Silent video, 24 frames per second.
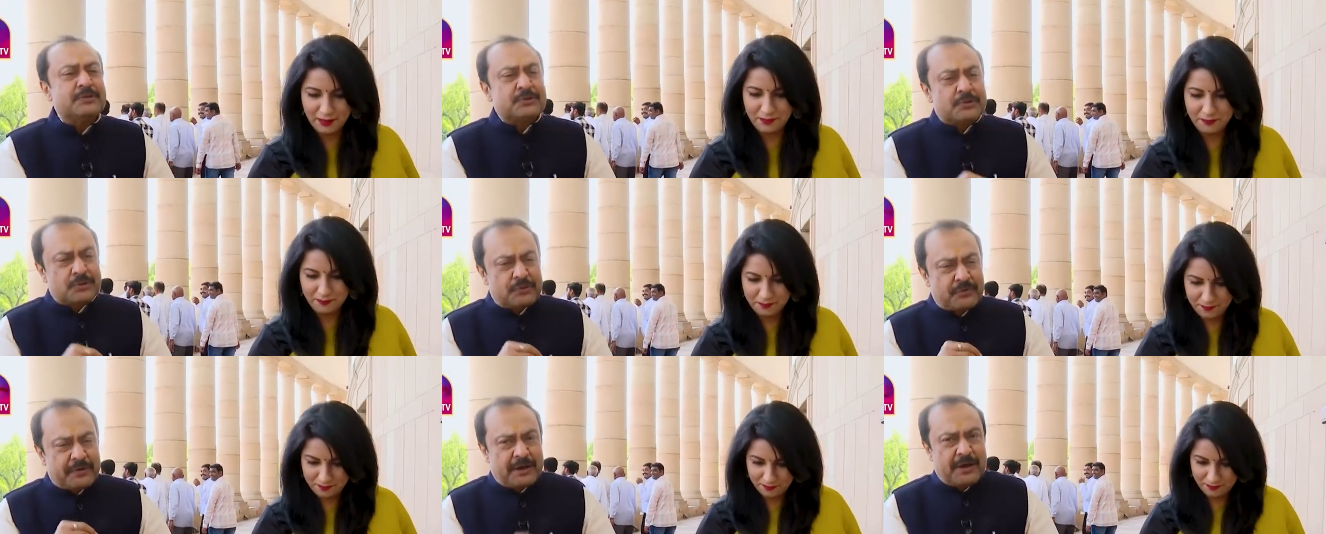
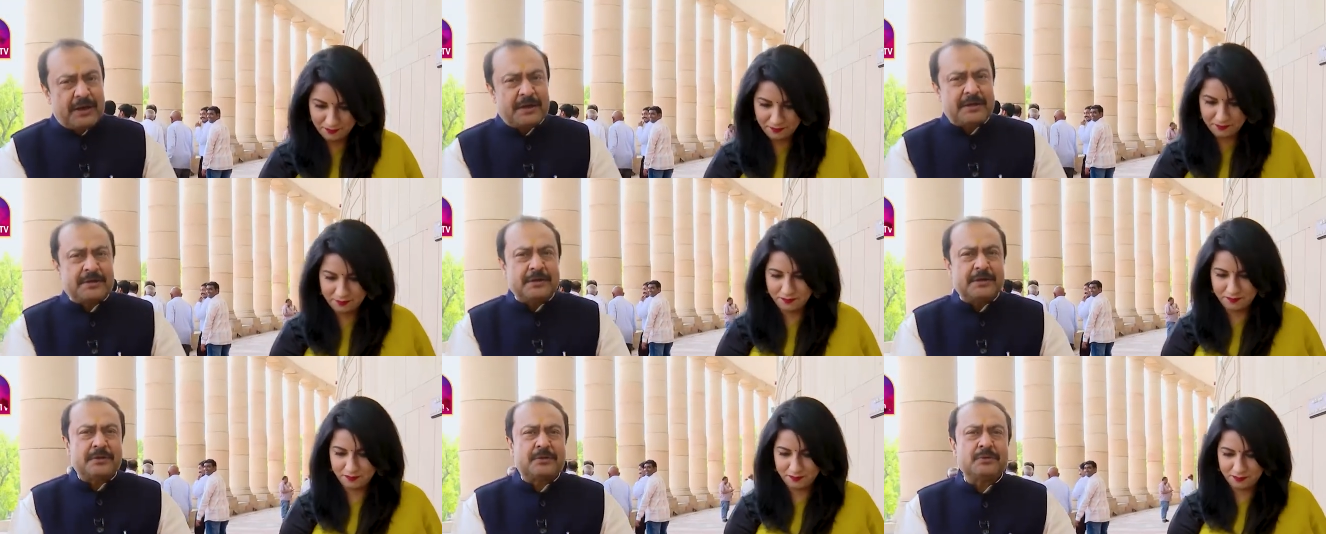Speaker 1: So
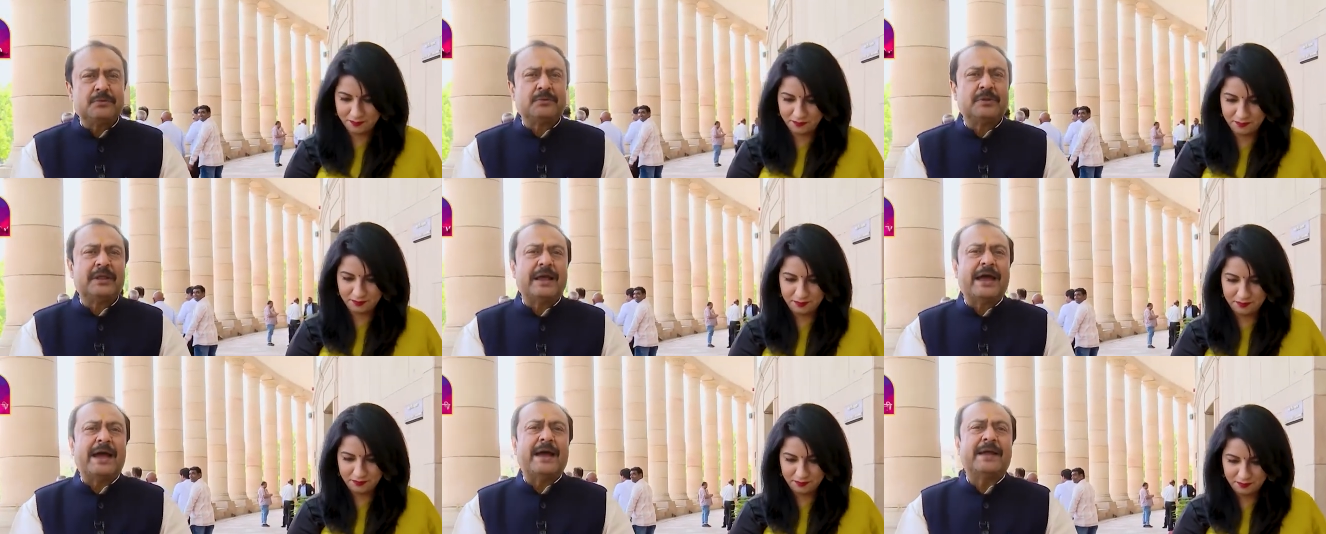related to
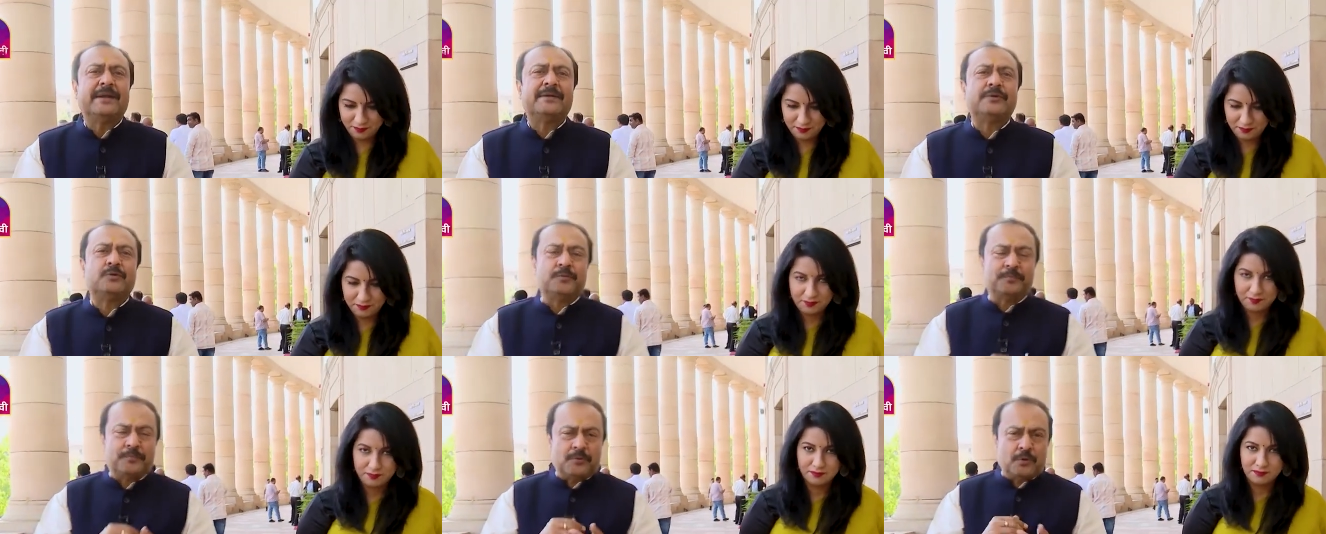
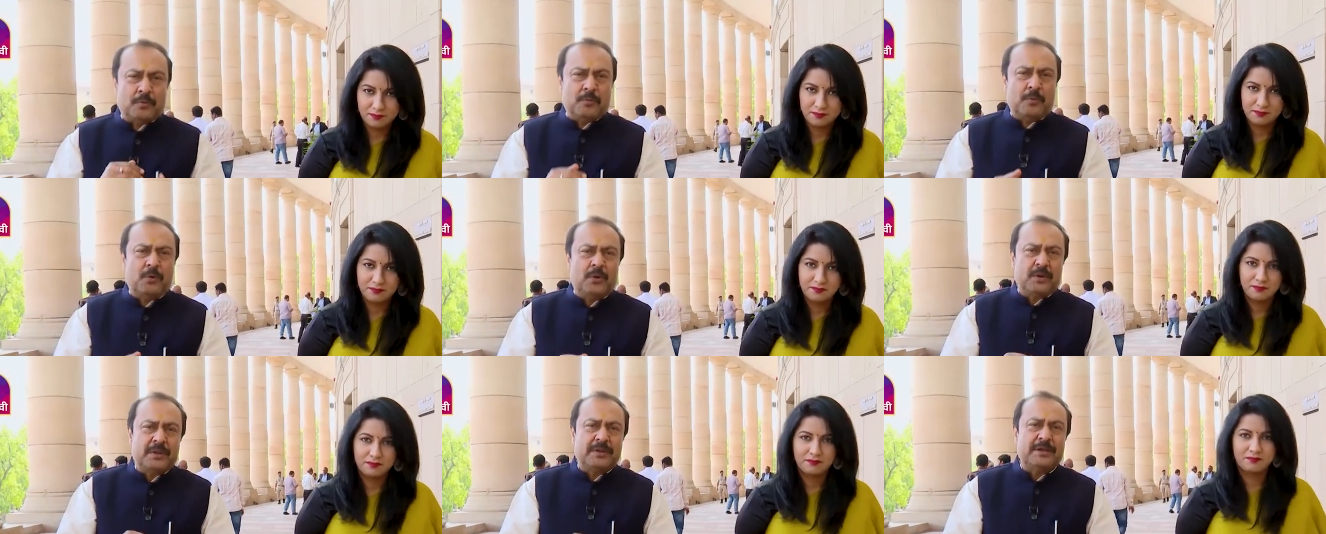that, to
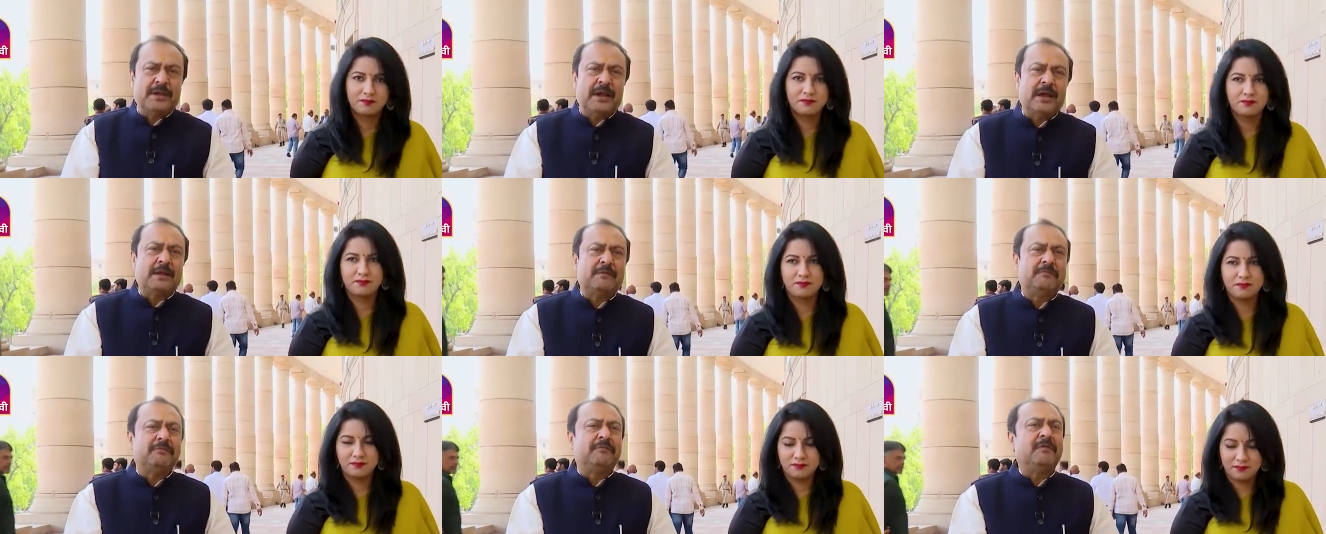promote
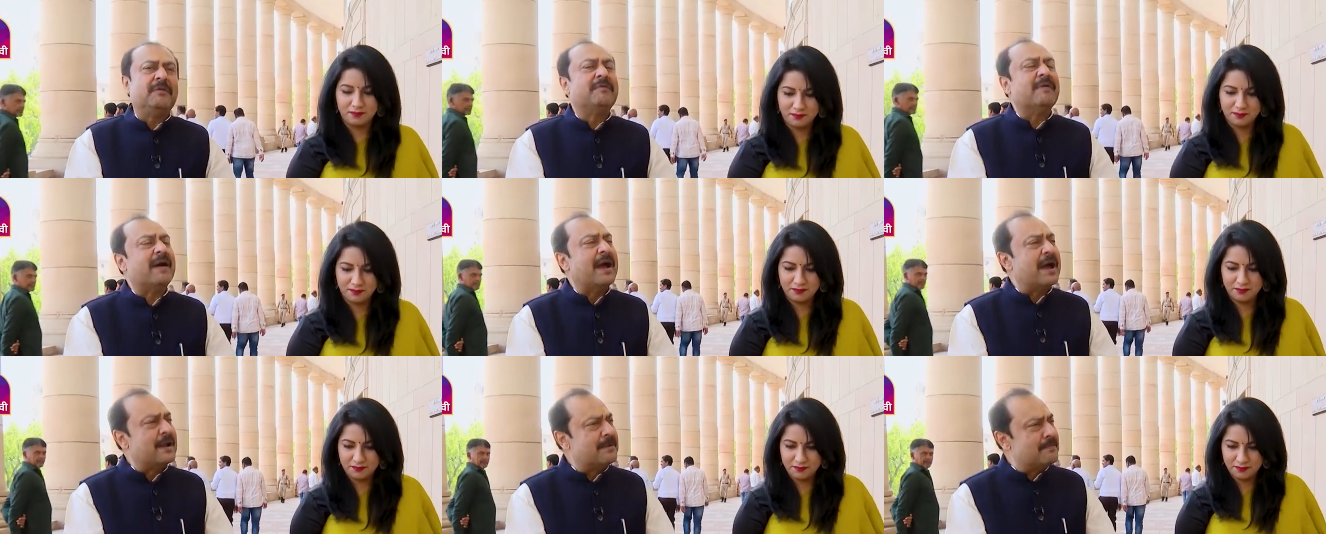that,
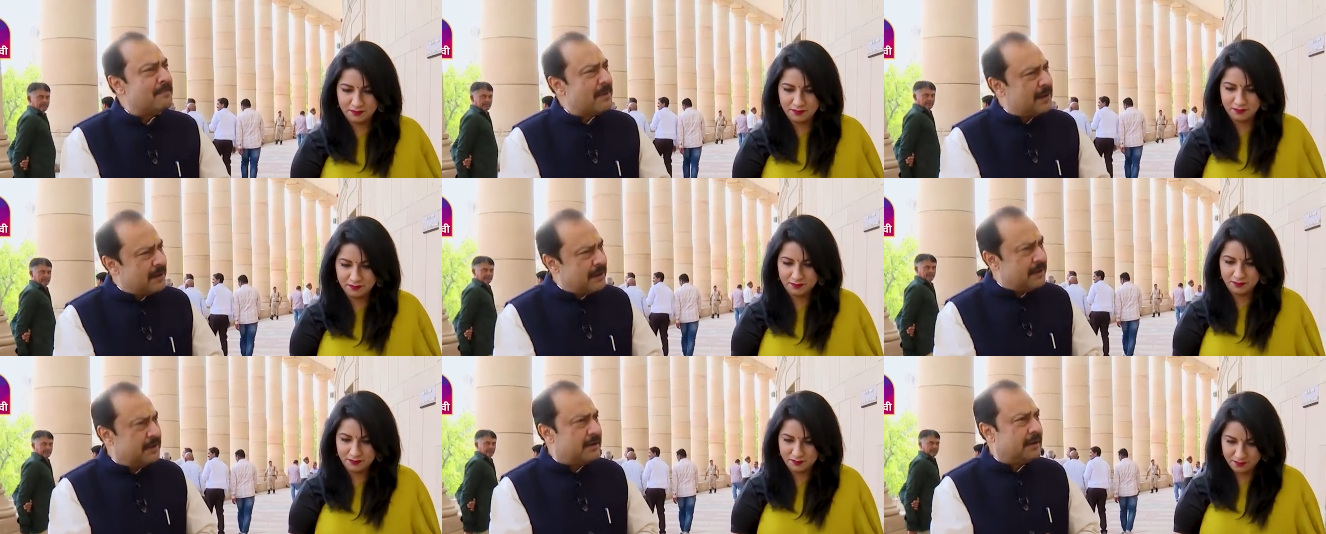we've had
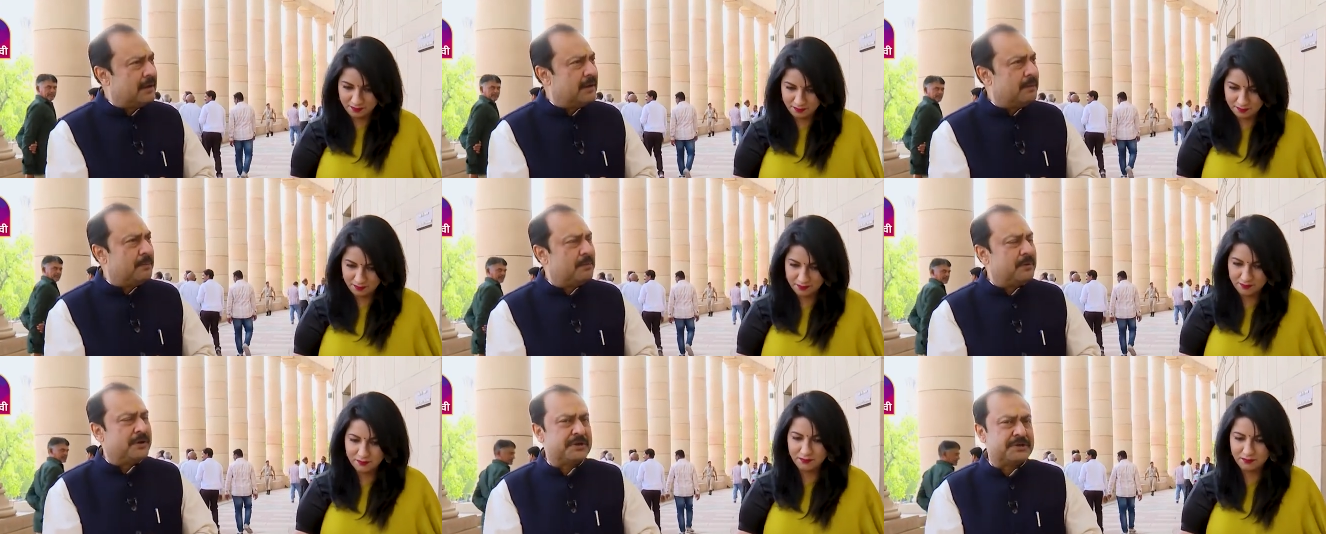many
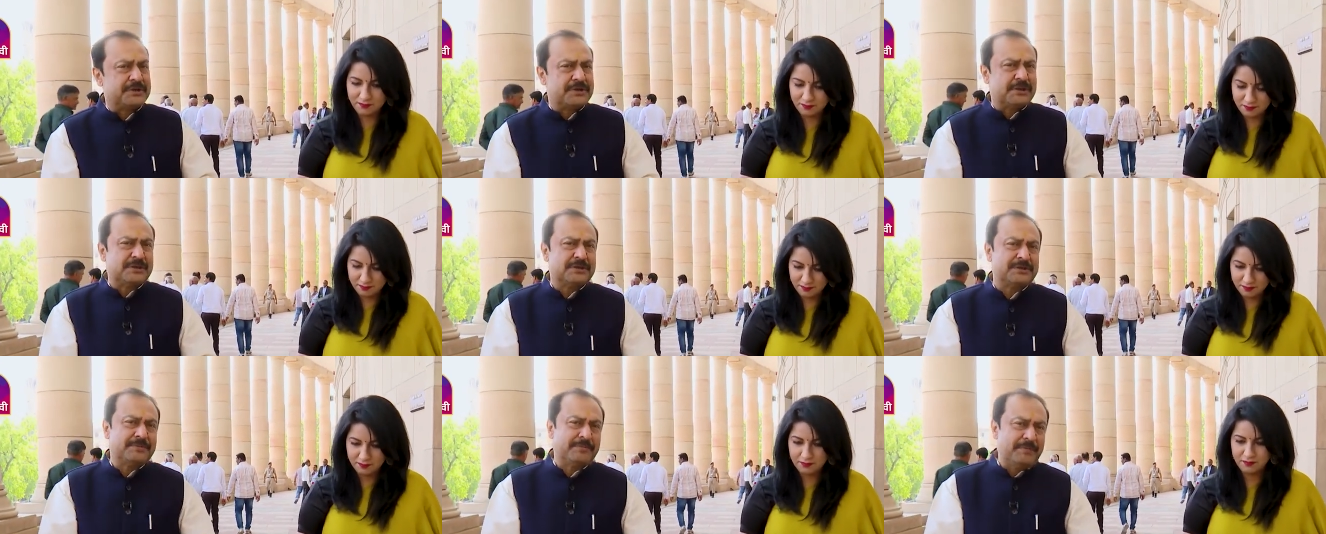
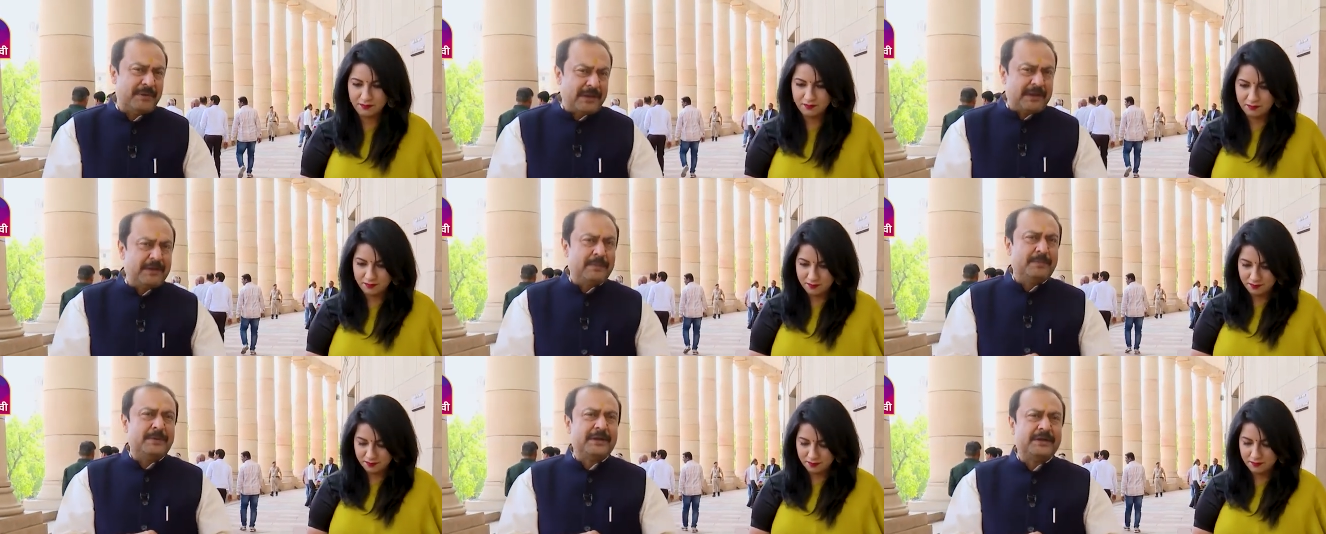deliberations,
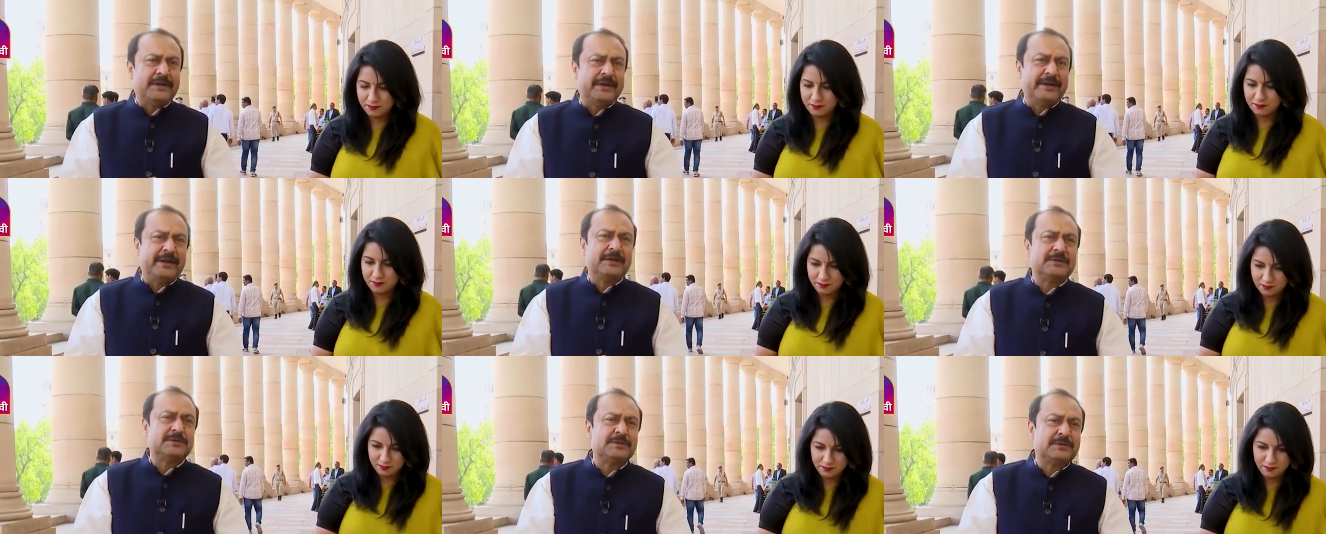many
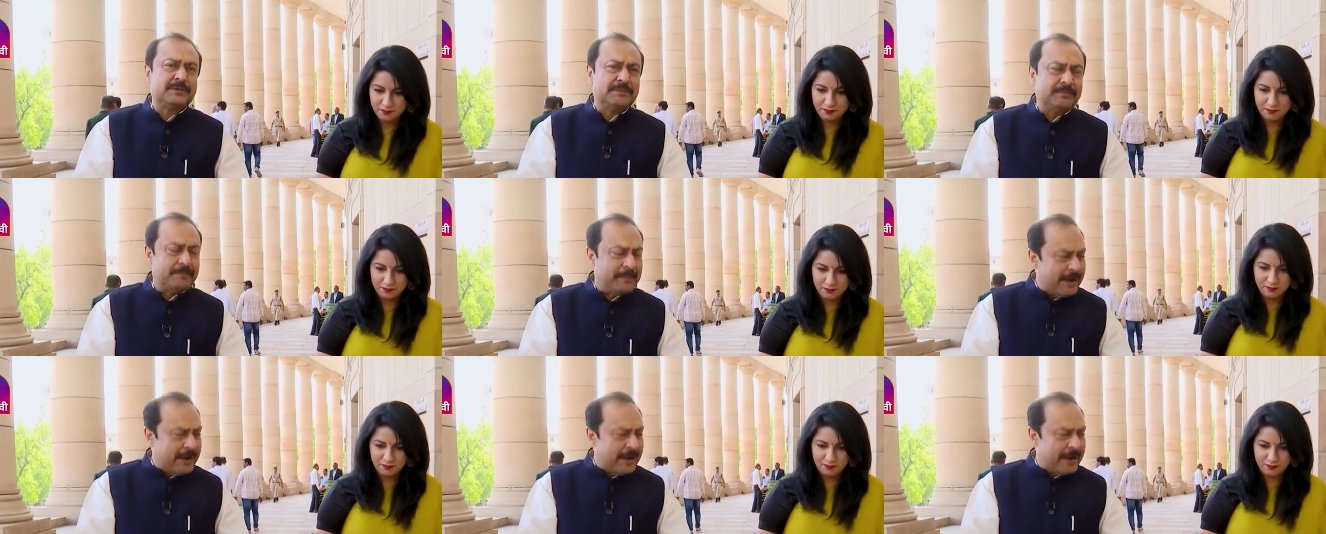meetings,